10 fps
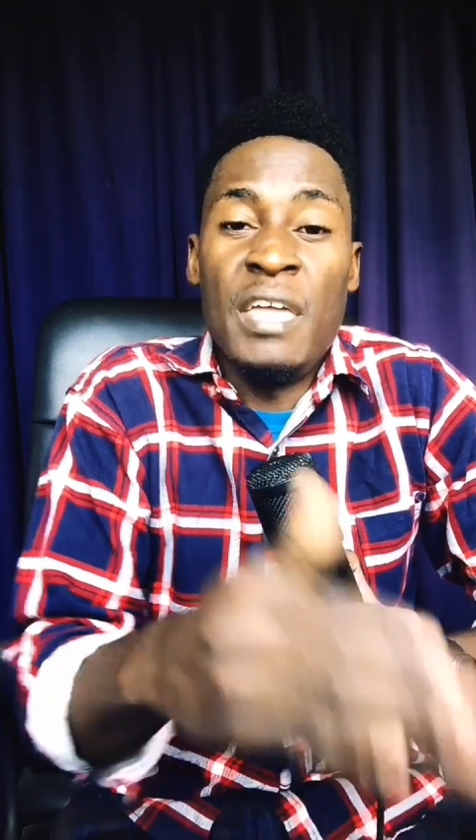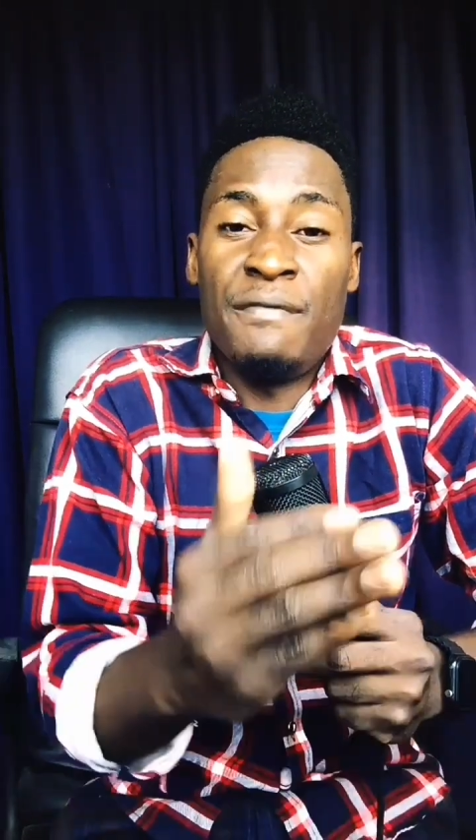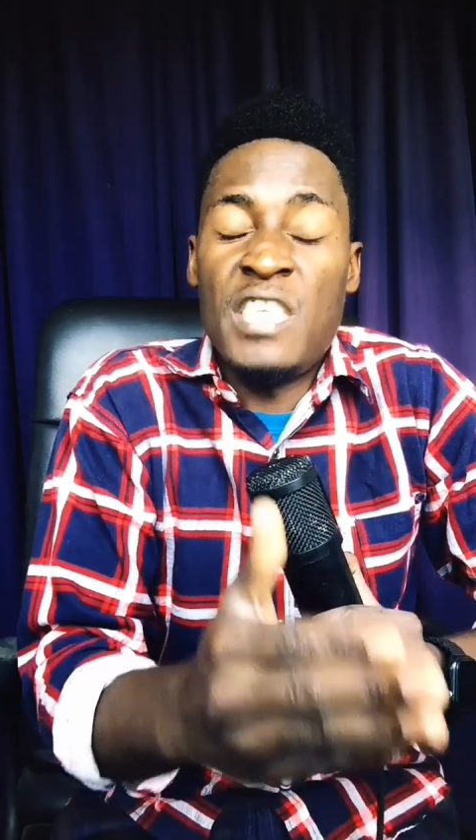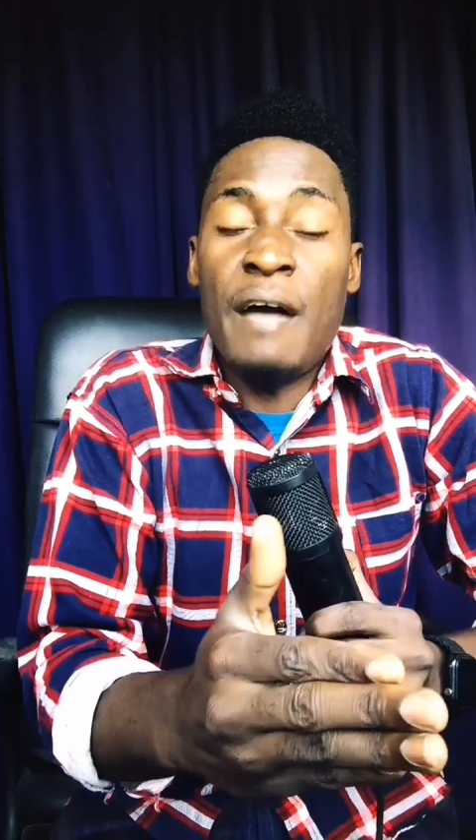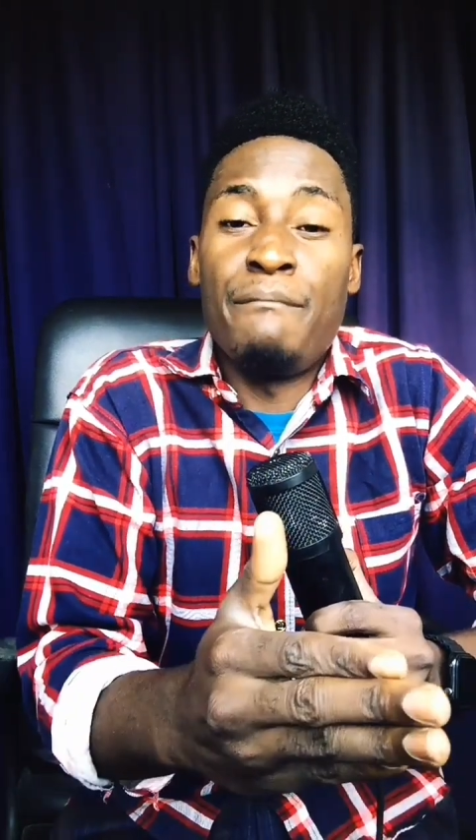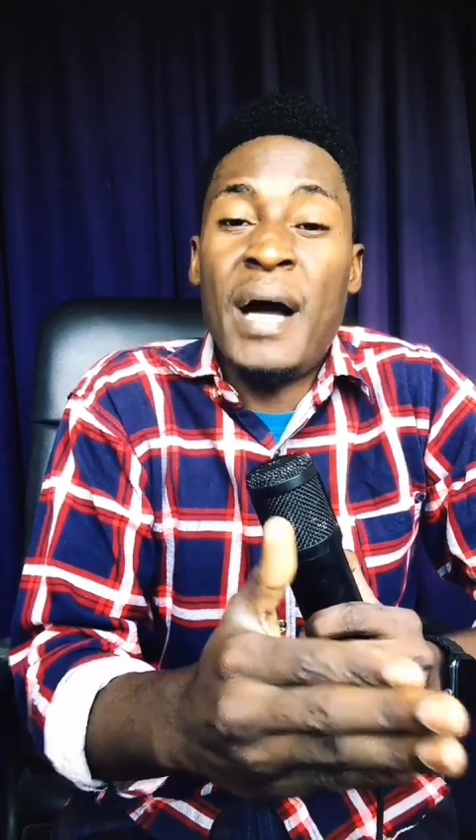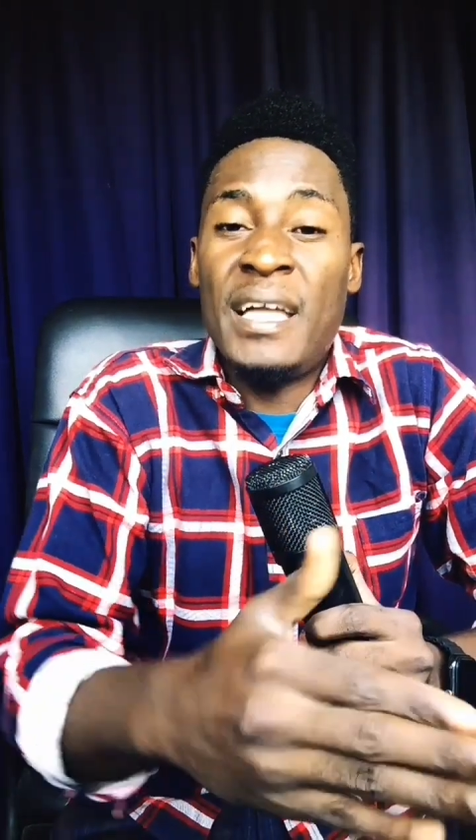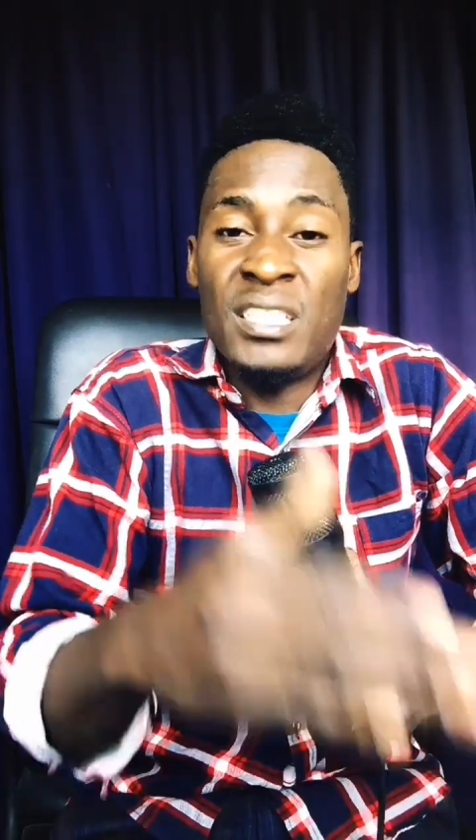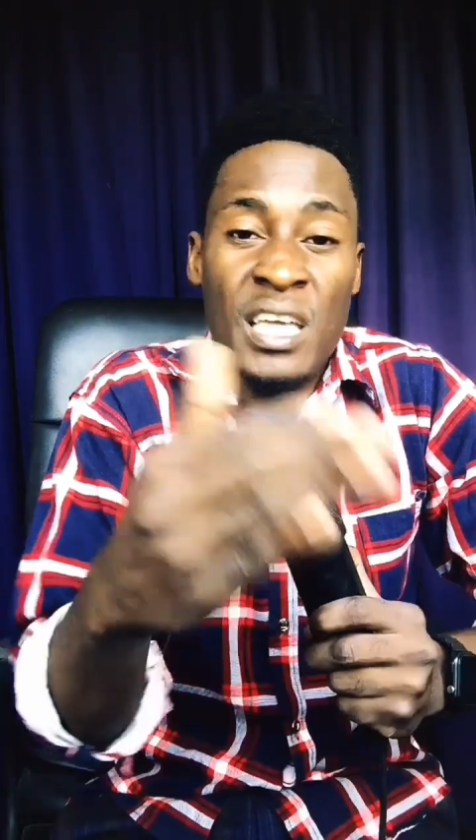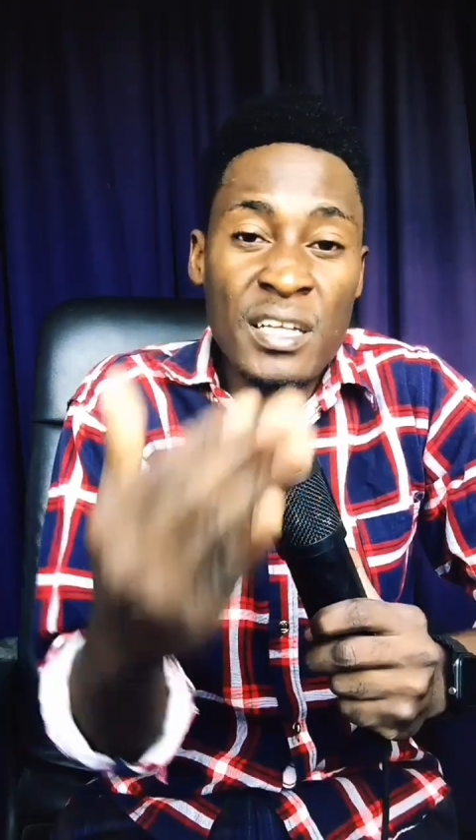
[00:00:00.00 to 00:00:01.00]
If they are
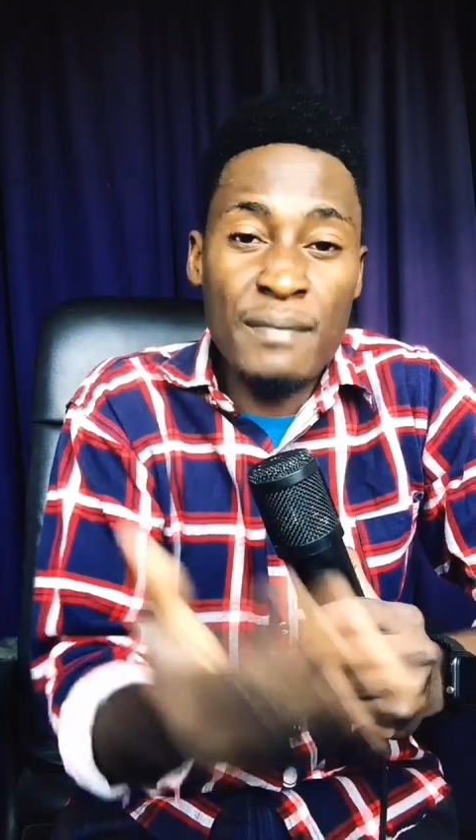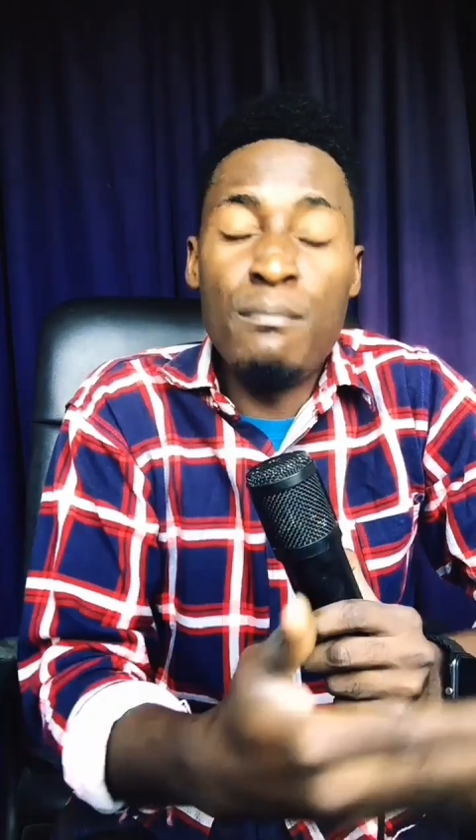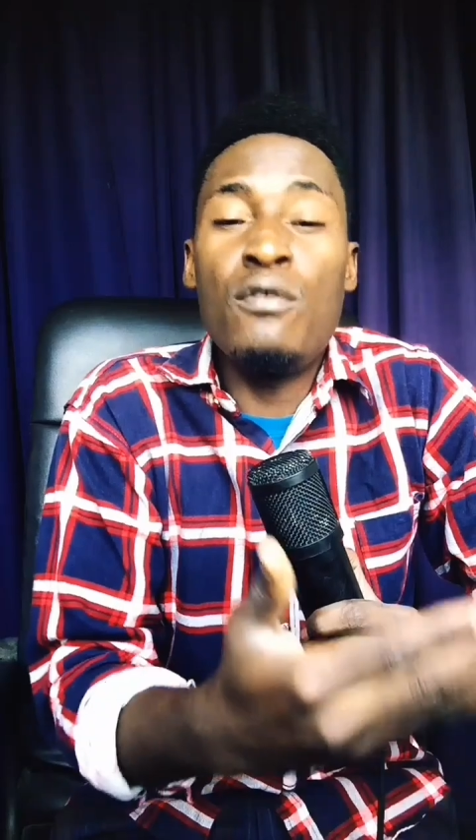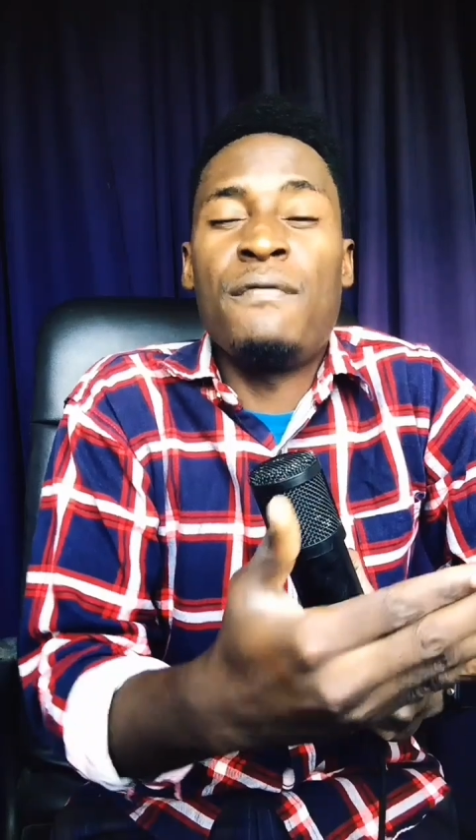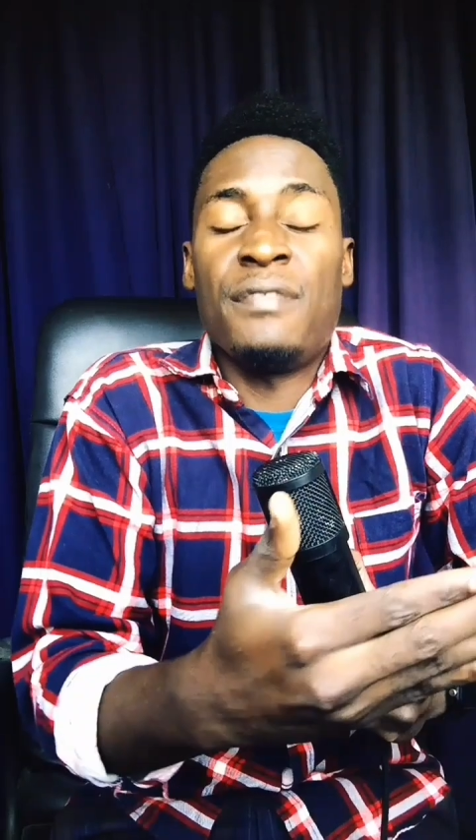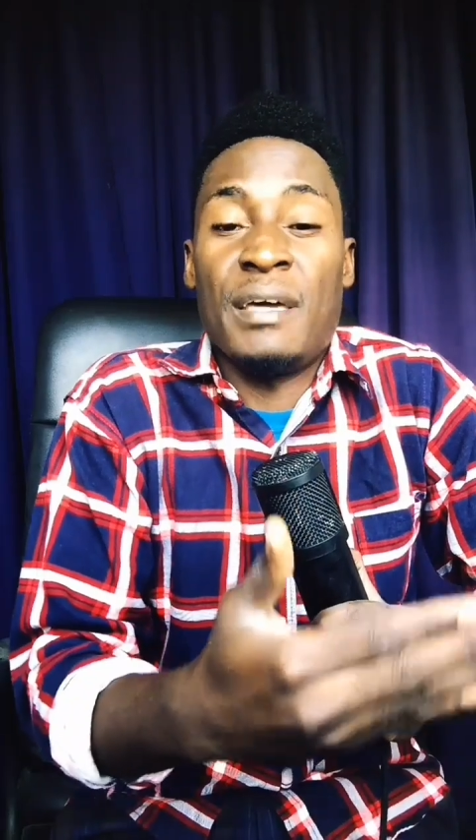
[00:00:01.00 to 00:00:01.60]
bad, remove